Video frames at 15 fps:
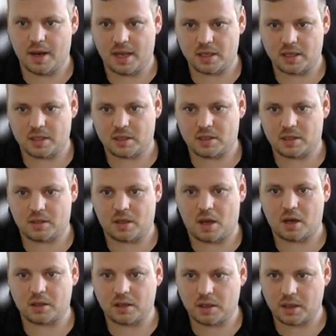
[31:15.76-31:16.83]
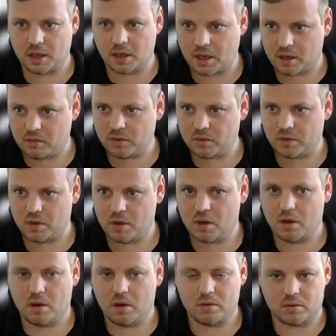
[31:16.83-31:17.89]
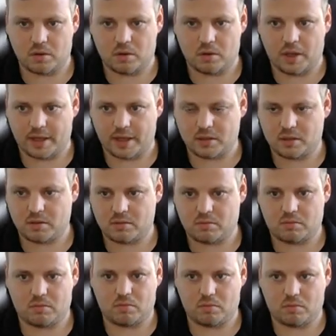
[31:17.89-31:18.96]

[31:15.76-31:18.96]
is start the account. So let's